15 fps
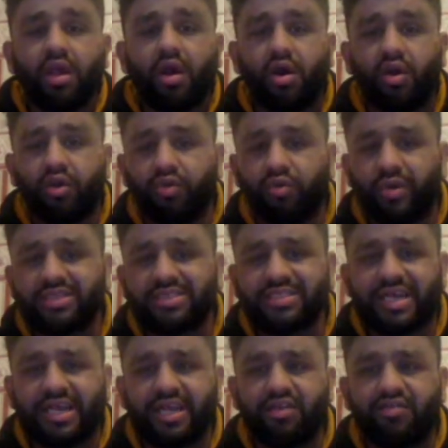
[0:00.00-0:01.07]
Are you
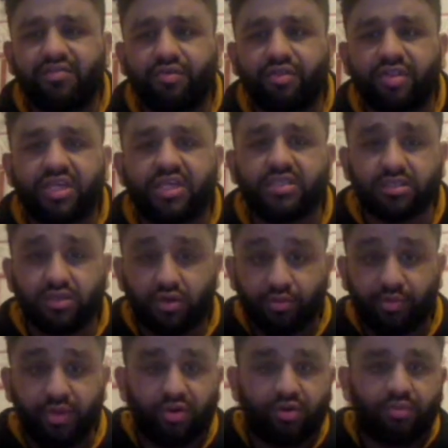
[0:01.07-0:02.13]
excited for this
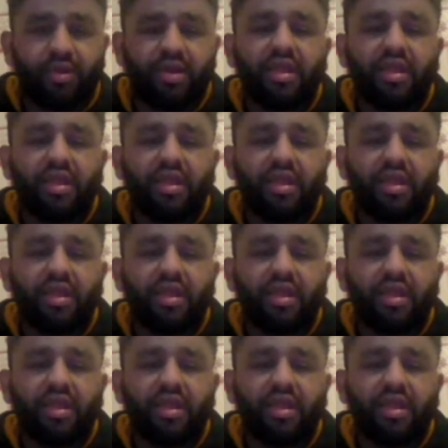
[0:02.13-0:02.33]
coming up?